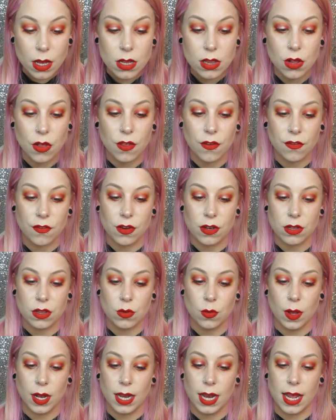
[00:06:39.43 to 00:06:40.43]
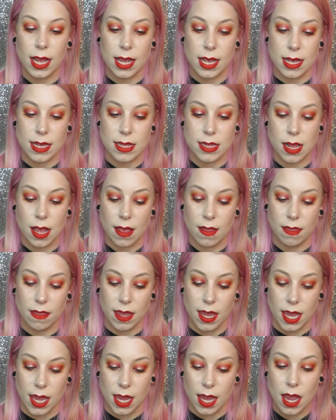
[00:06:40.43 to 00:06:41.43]
So the first one is
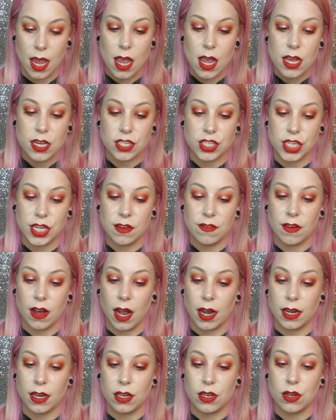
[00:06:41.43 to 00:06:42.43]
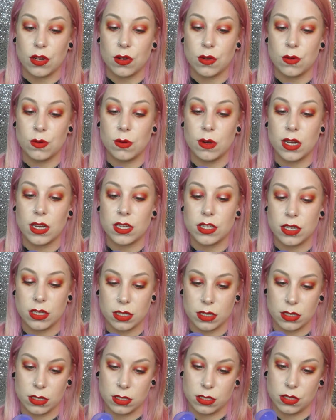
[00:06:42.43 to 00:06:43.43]
the Giovanni Too
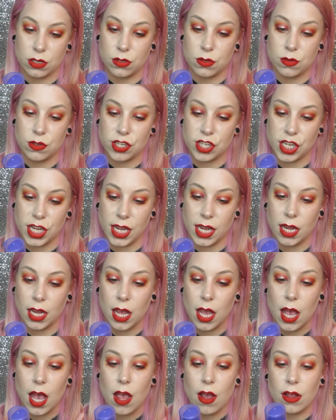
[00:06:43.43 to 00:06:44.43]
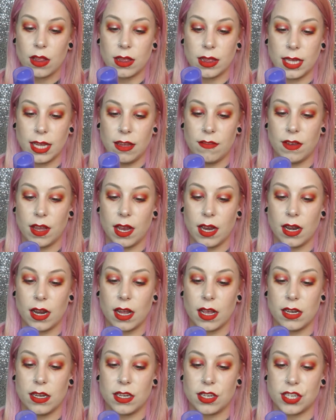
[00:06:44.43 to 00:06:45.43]
Chic
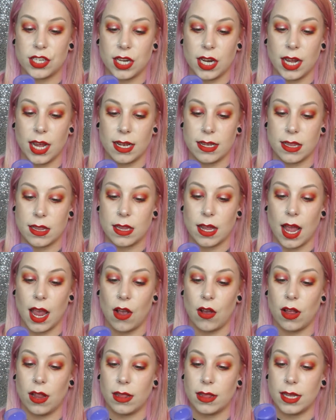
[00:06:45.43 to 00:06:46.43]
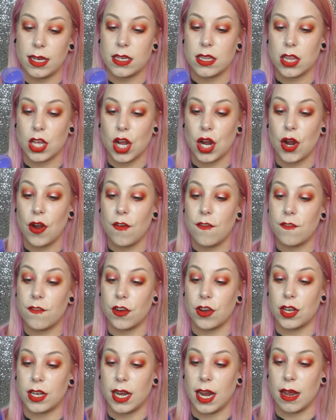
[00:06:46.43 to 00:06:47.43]
Leave-In Conditioning and Style Elixir
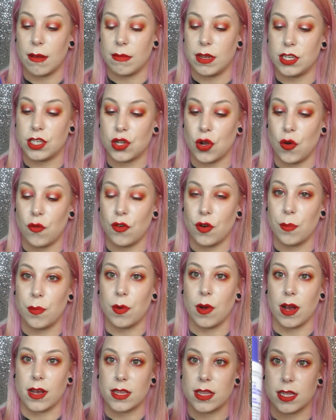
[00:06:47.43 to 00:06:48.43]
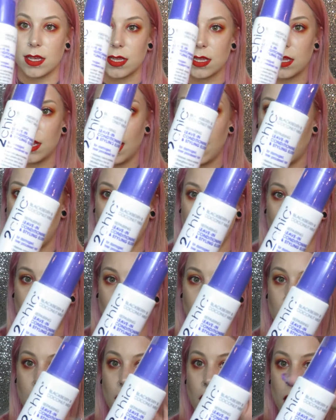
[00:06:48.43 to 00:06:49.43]
for Damaged Over Processed
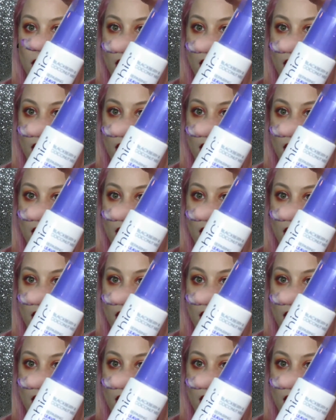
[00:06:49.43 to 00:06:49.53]
Hair.